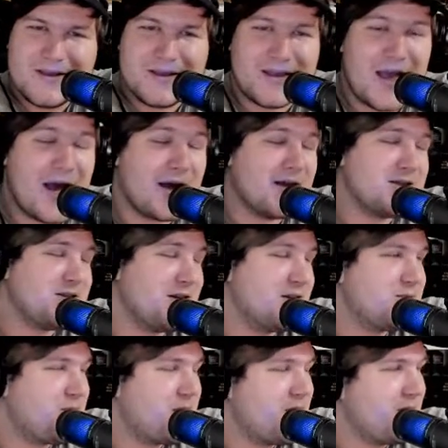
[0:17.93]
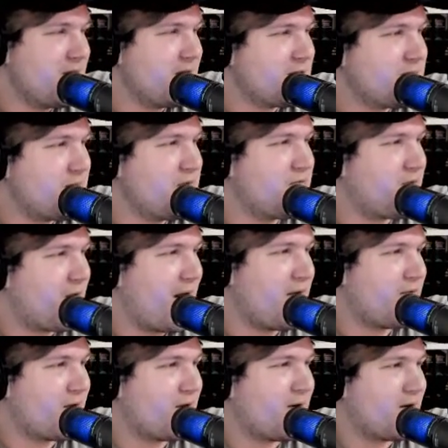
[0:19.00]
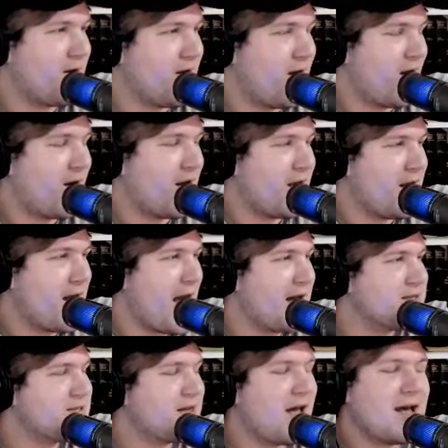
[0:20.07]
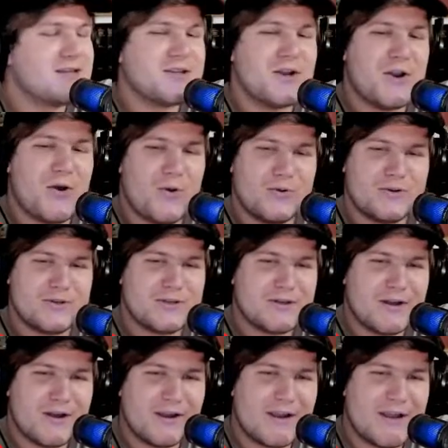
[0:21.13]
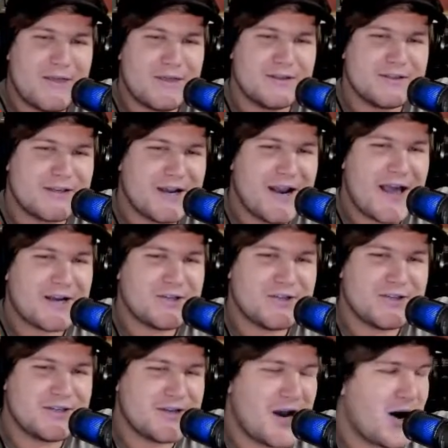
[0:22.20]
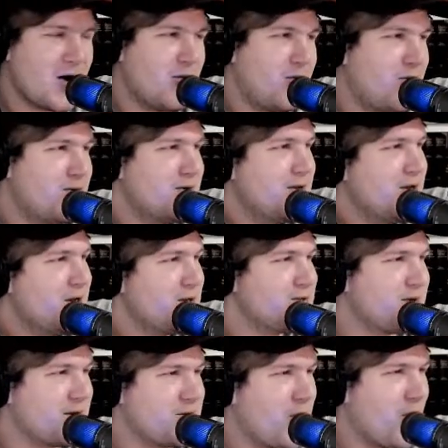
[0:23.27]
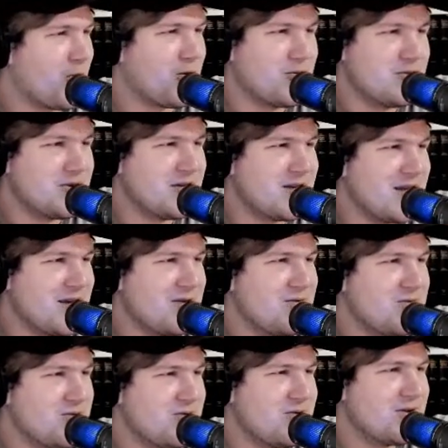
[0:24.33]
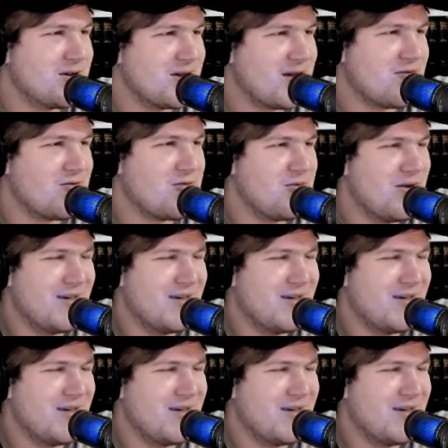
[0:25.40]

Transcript: Yeah, it's it's been it's been forever. Uh, and as as a note, uh, Ethan's connection's terrible, so I told him to give give